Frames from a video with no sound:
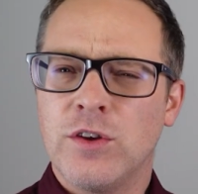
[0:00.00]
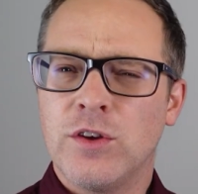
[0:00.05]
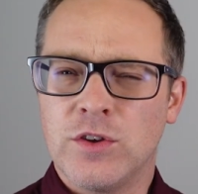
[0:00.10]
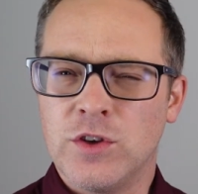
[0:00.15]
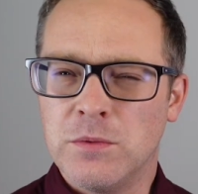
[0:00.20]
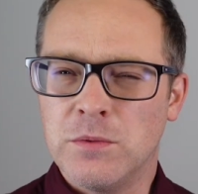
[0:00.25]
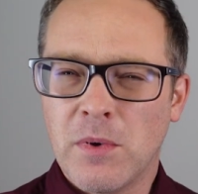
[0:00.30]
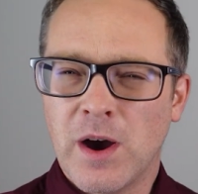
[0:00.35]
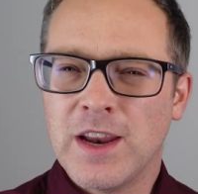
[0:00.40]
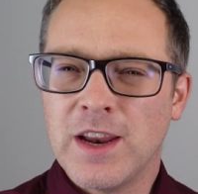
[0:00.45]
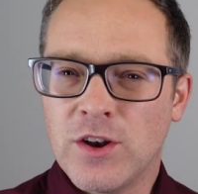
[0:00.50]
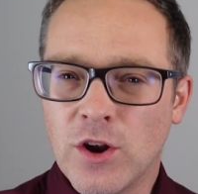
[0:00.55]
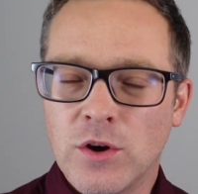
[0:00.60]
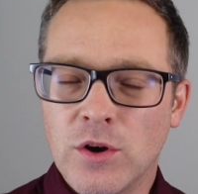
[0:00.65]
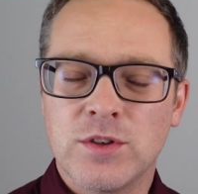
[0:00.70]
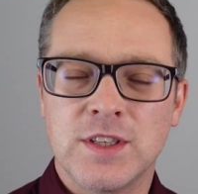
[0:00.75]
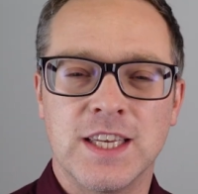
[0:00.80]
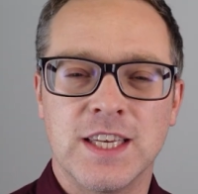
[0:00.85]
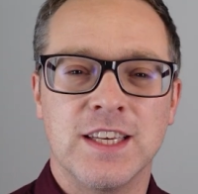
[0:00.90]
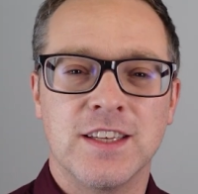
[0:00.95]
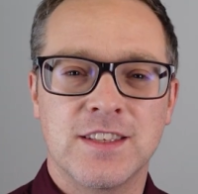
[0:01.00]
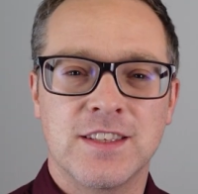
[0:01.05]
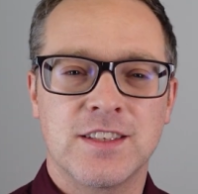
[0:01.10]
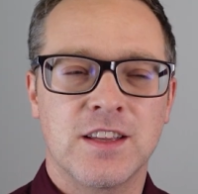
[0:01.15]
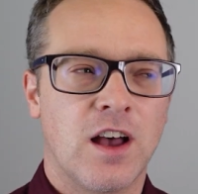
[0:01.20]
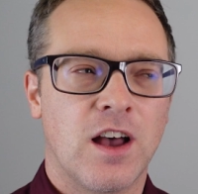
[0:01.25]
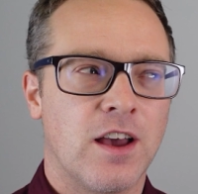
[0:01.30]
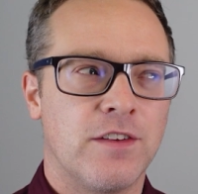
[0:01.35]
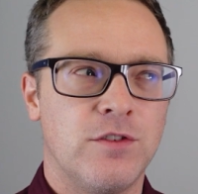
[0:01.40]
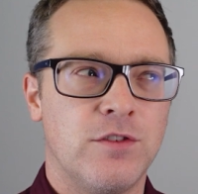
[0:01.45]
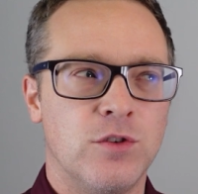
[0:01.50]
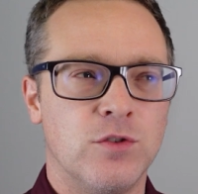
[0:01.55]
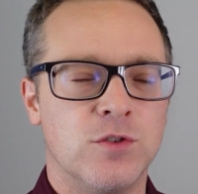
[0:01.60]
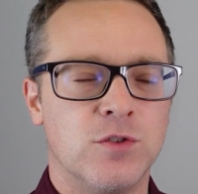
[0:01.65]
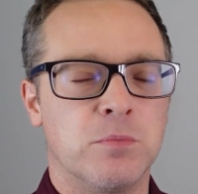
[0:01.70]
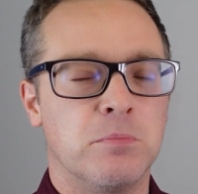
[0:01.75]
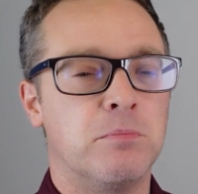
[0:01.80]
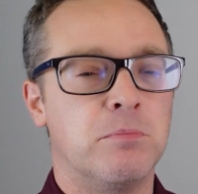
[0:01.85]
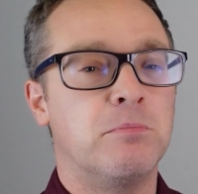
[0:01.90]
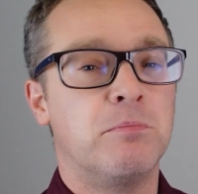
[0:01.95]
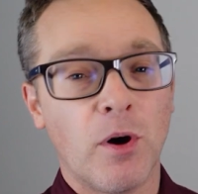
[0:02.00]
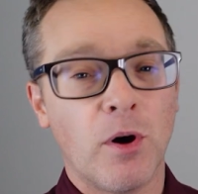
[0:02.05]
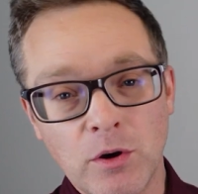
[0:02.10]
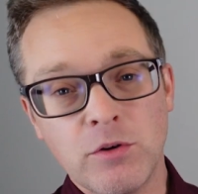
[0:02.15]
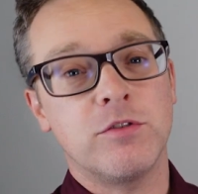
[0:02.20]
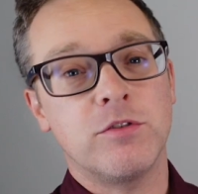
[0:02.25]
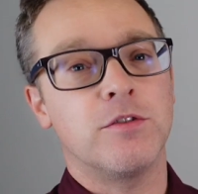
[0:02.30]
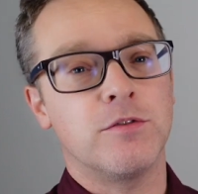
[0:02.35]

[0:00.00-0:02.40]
You might notice I've used both